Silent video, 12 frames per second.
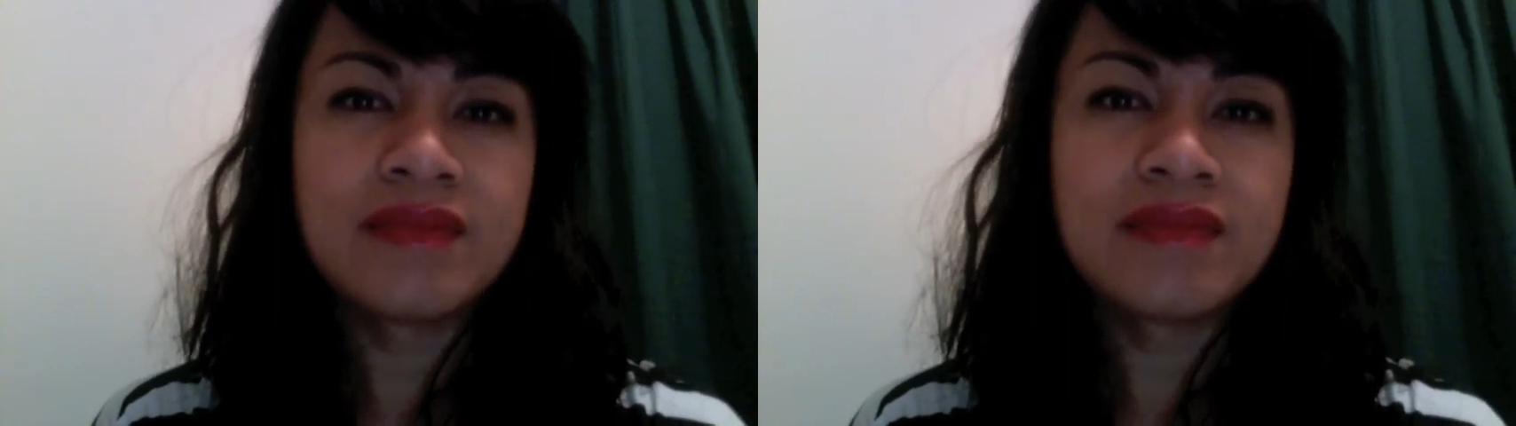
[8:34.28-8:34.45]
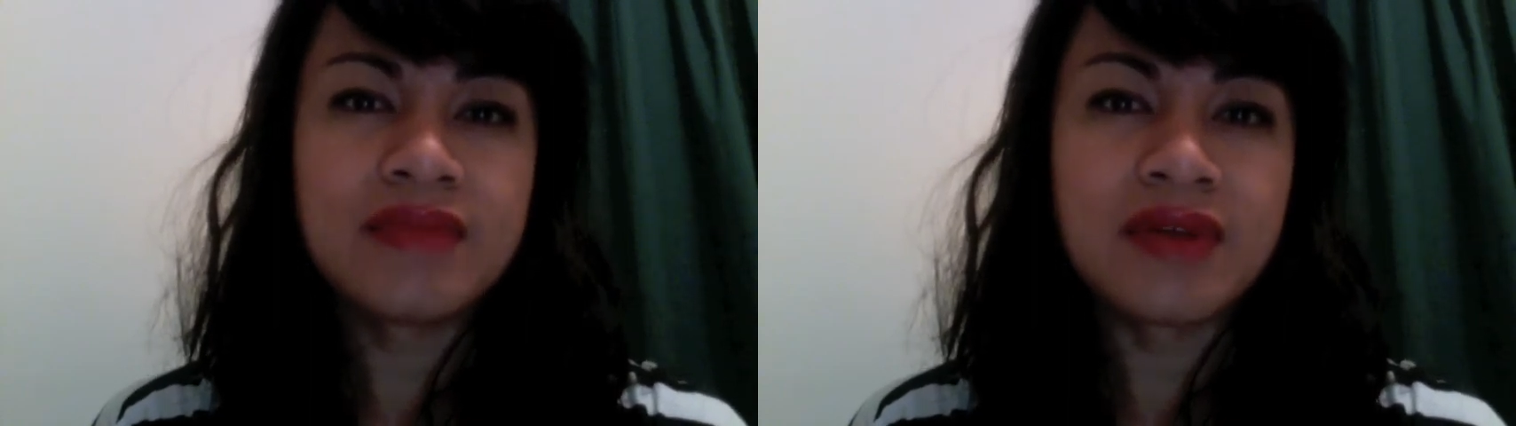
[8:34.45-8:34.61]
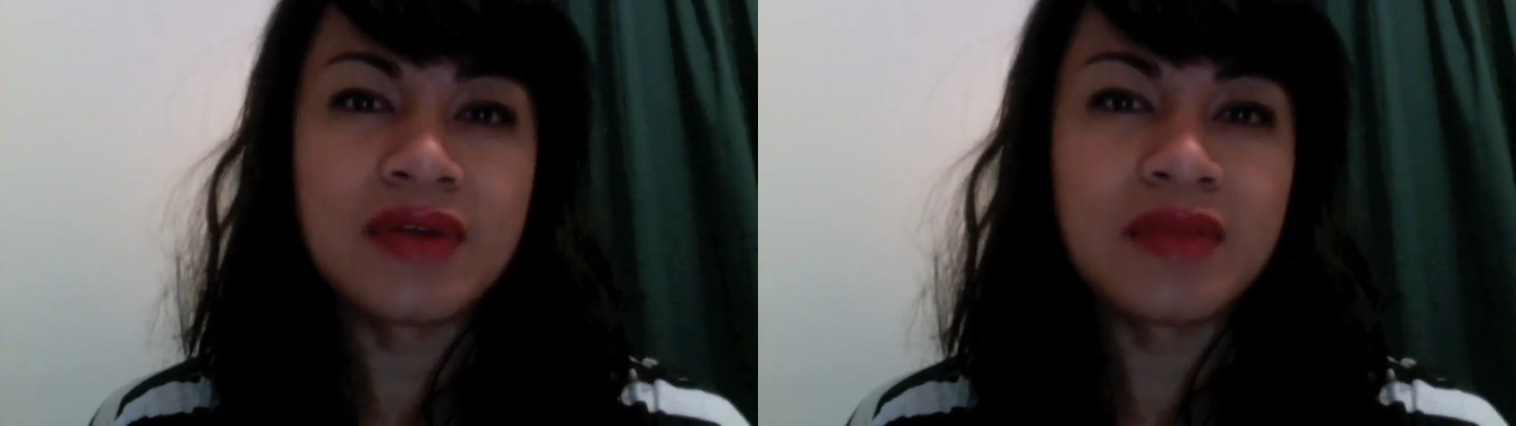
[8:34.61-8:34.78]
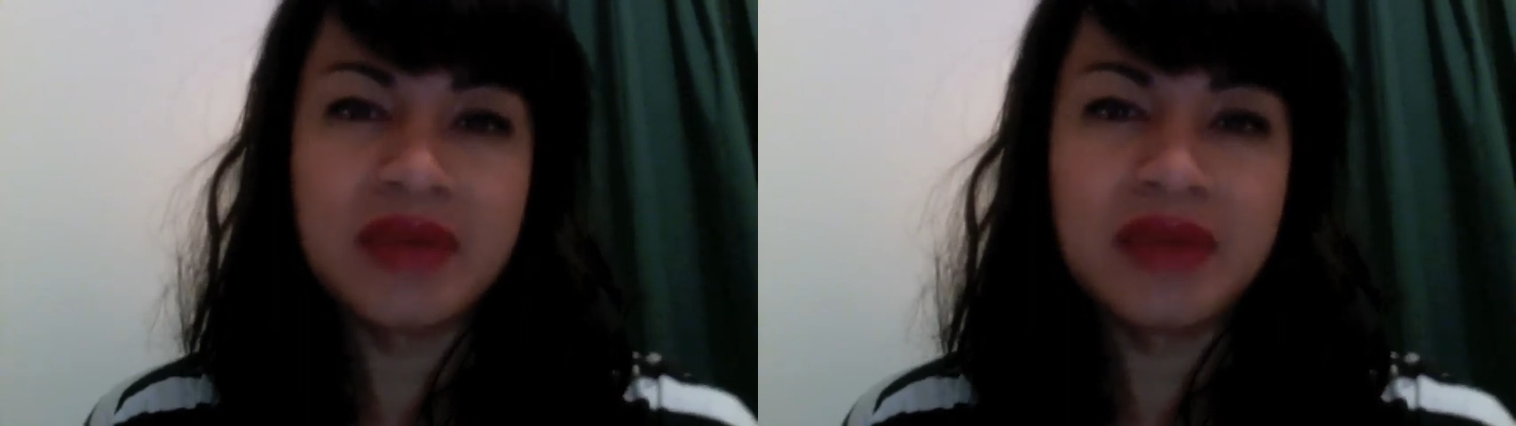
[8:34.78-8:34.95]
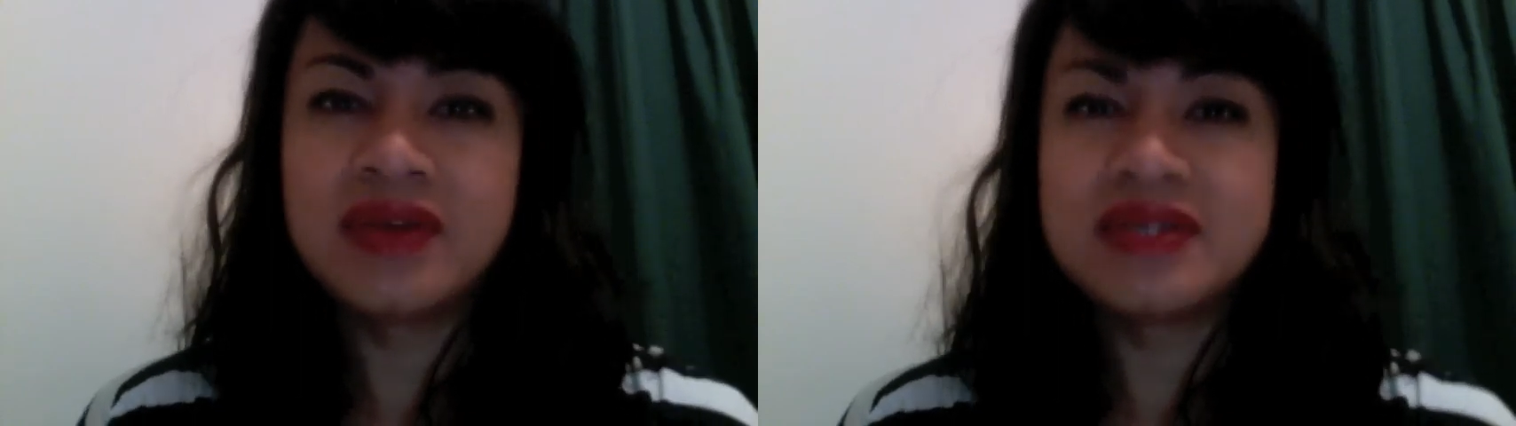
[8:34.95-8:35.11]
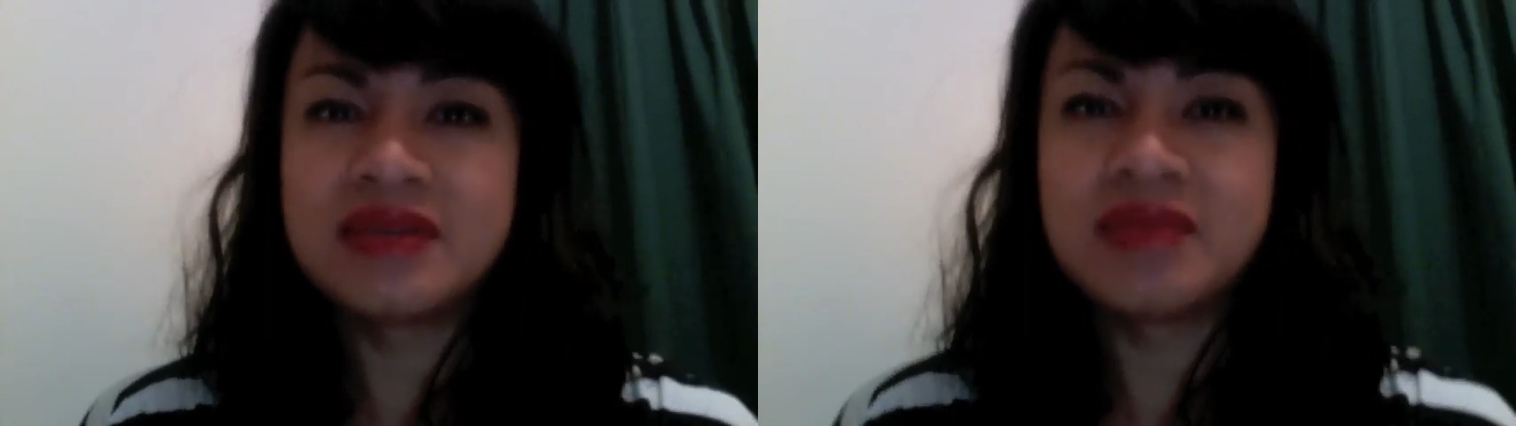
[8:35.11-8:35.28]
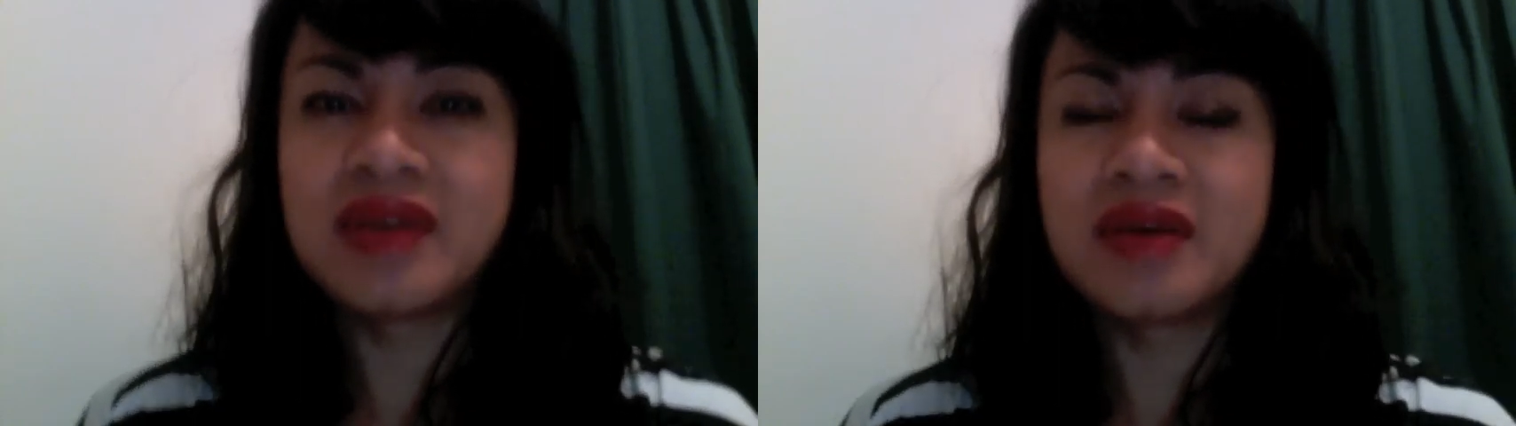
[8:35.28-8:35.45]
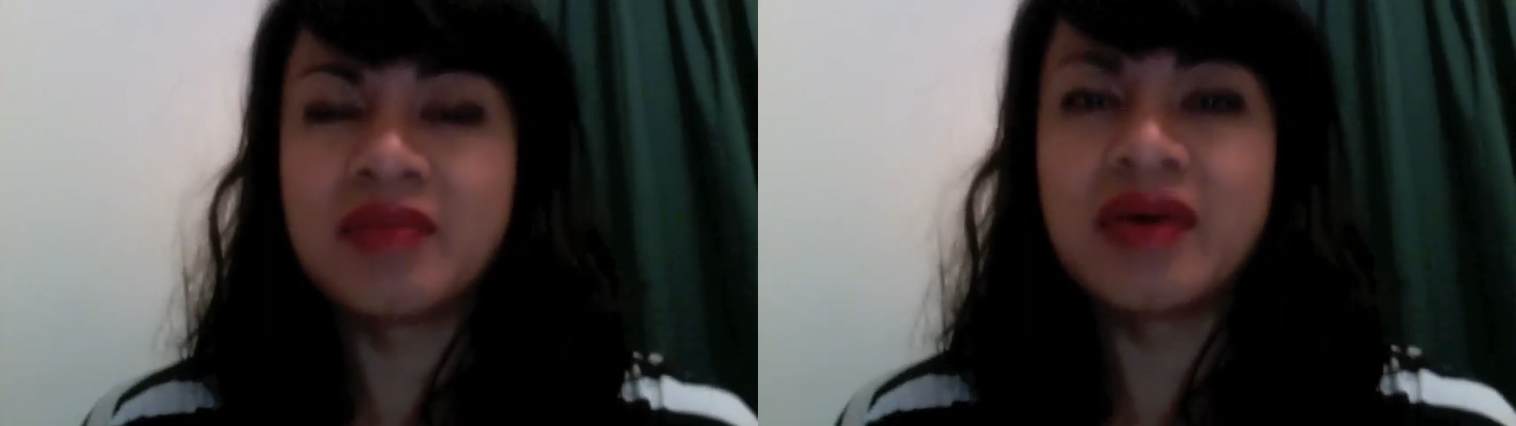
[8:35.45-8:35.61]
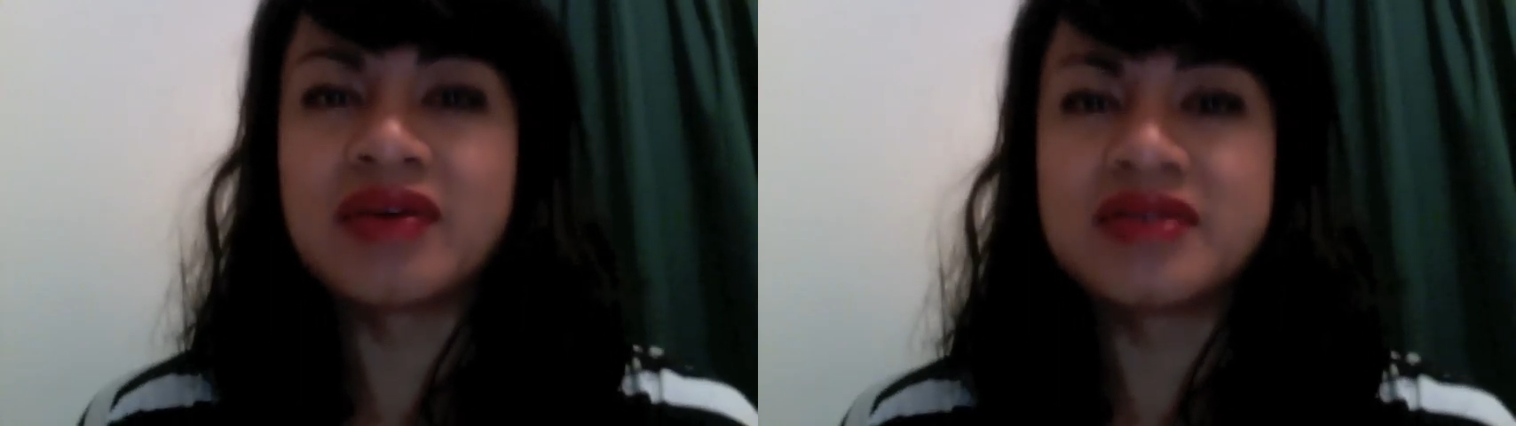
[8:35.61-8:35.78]
There may be something
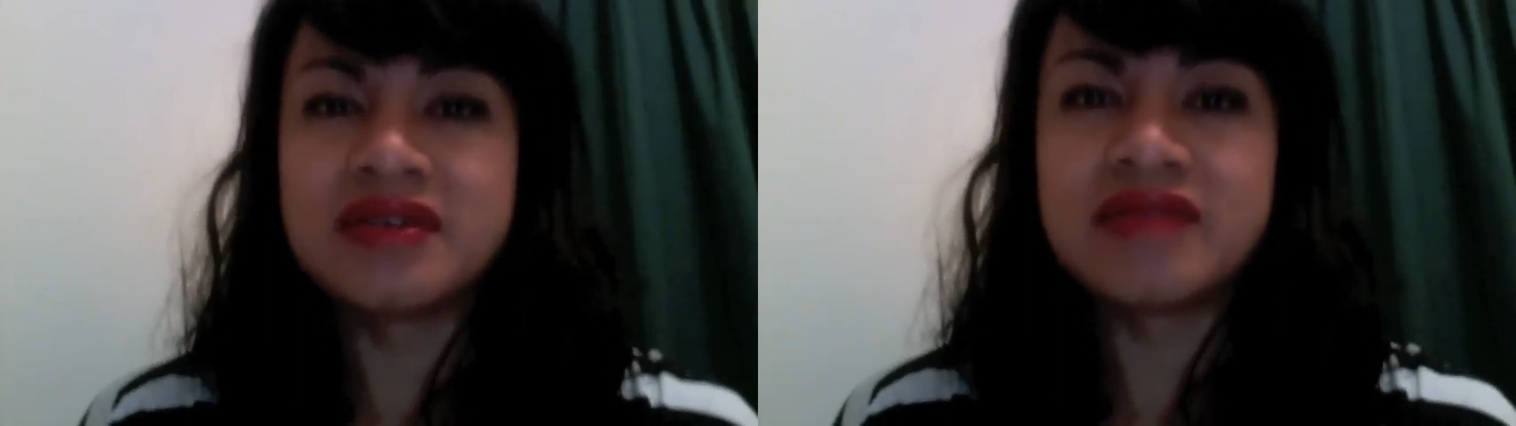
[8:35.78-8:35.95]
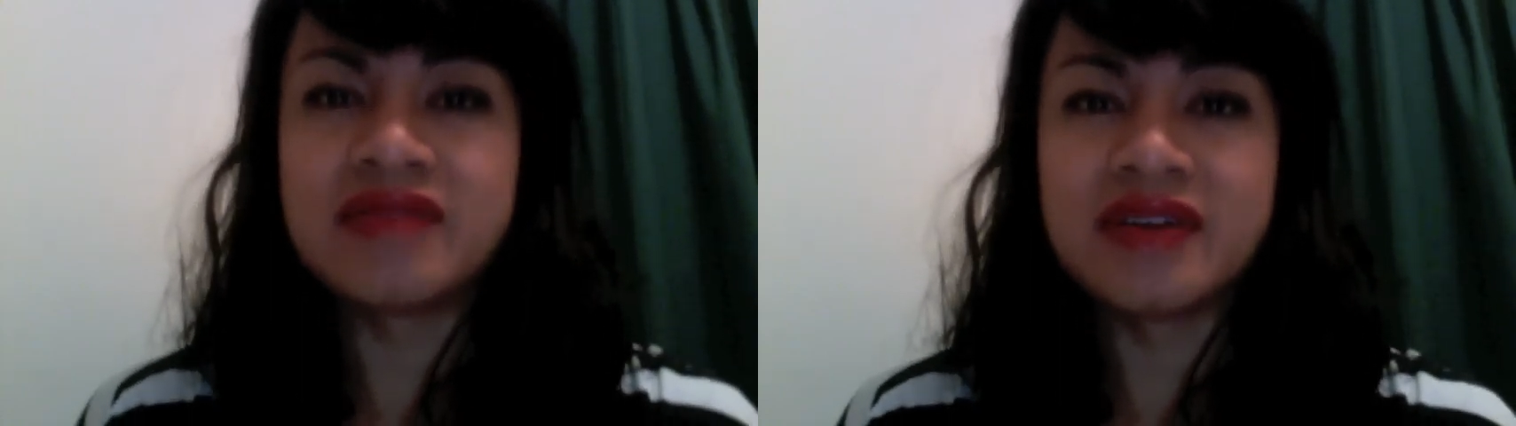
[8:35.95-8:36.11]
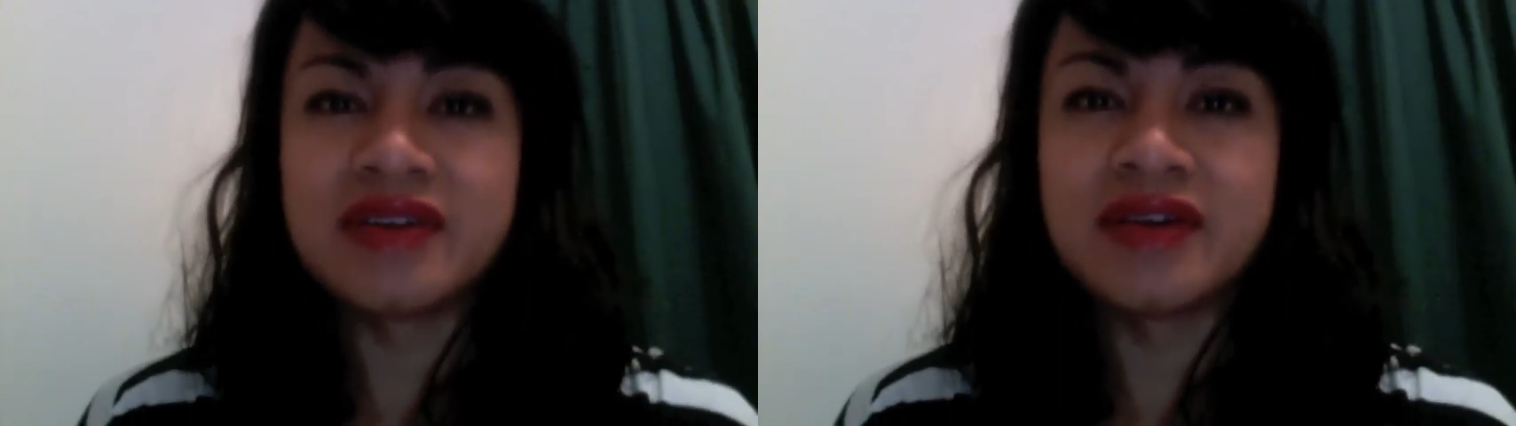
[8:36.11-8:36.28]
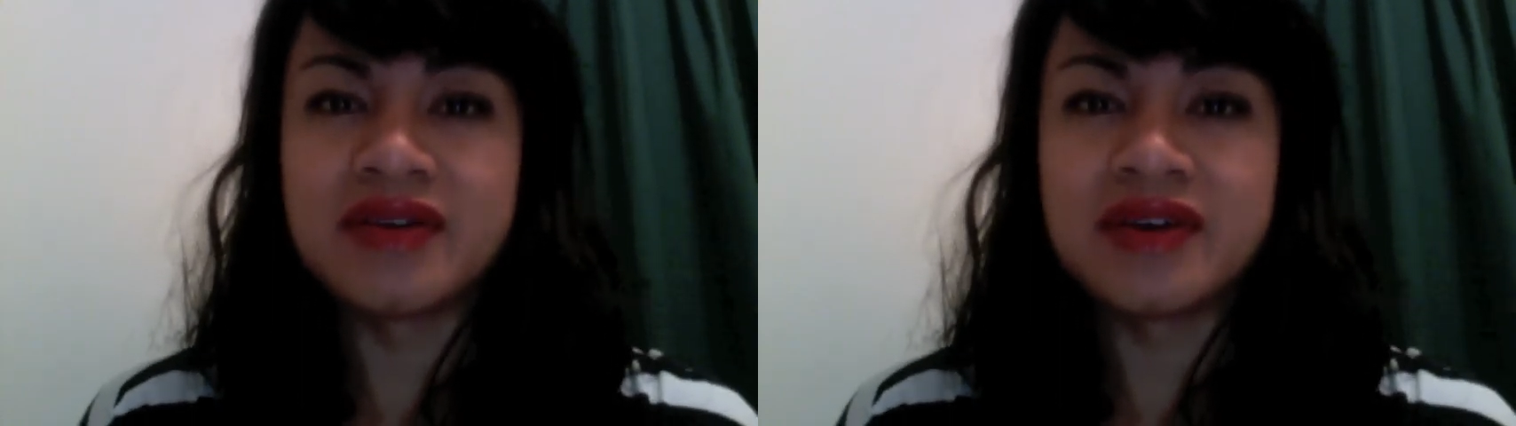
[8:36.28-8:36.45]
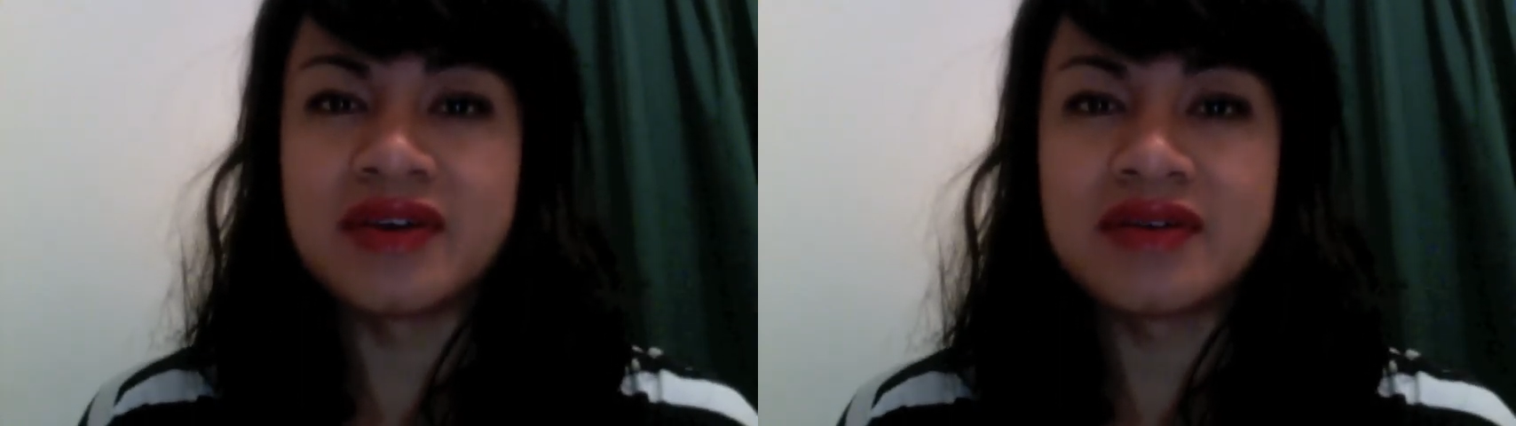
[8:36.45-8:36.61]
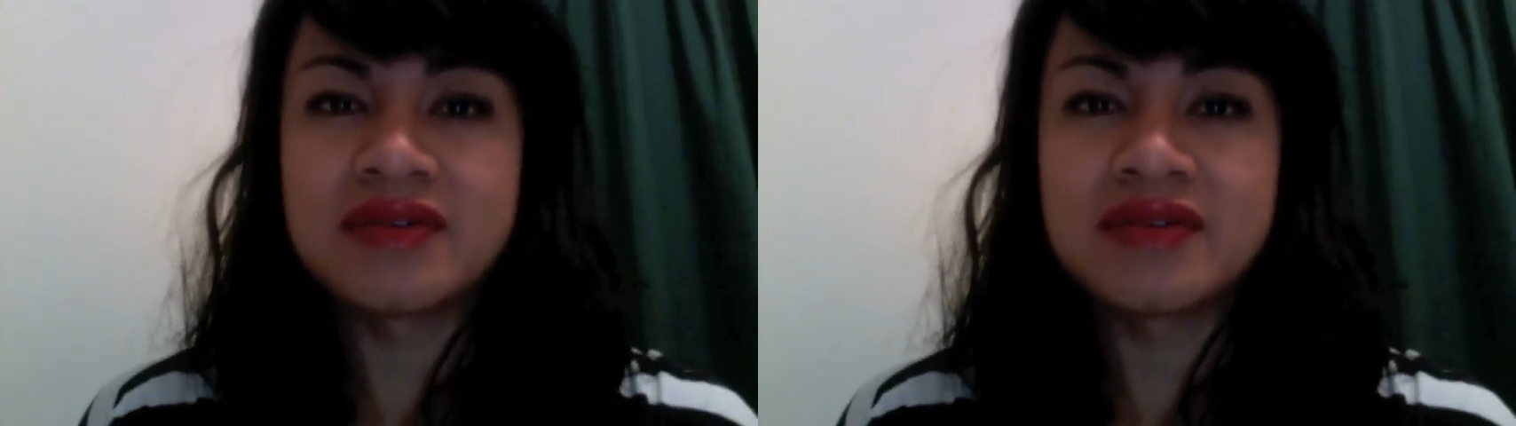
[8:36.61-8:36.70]
about you if I know you.